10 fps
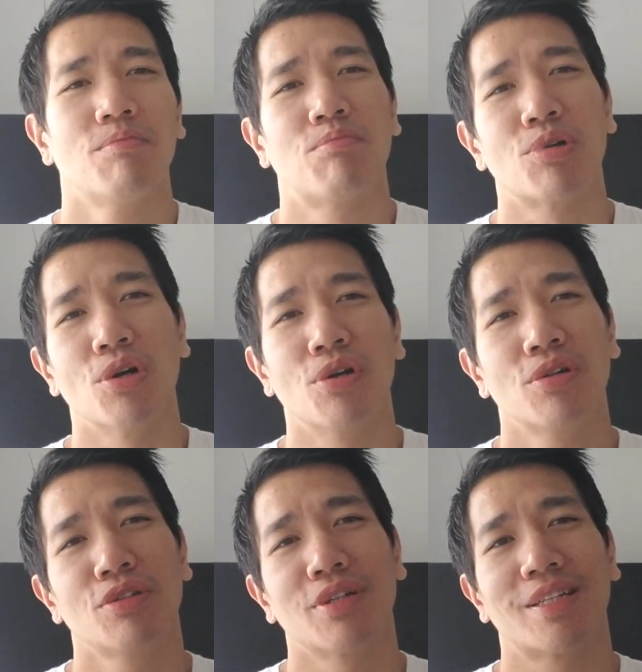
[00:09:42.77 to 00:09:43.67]
Bro,
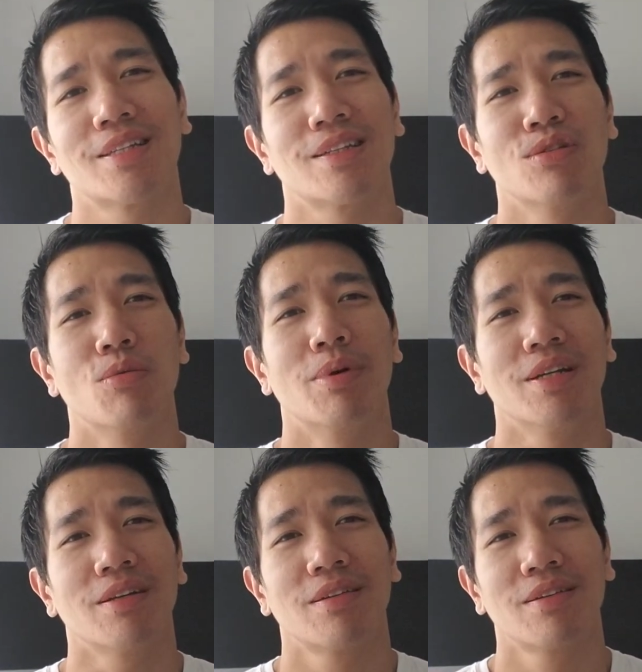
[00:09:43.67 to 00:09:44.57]
you ain't killing
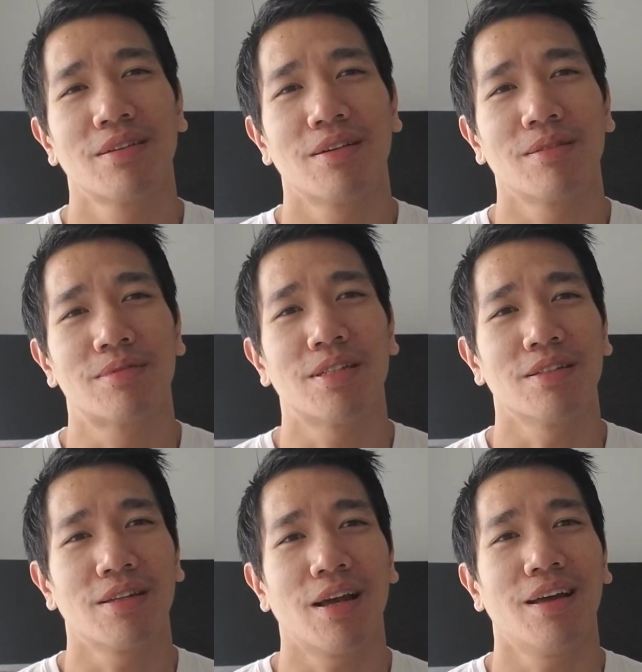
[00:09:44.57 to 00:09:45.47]
nobody, I'll tell
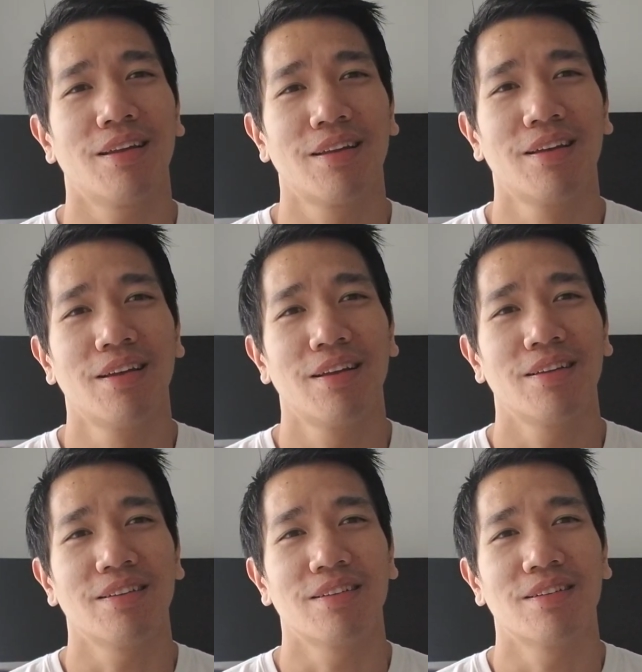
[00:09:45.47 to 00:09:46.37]
you that,
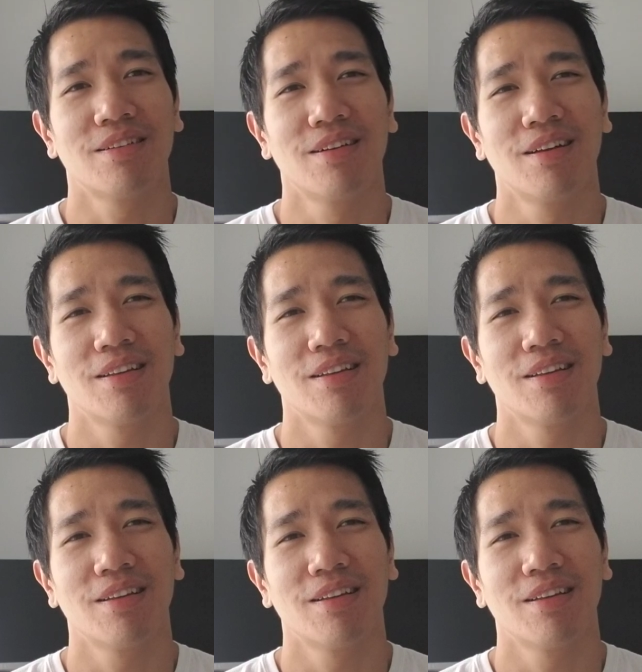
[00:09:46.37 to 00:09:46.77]
you know?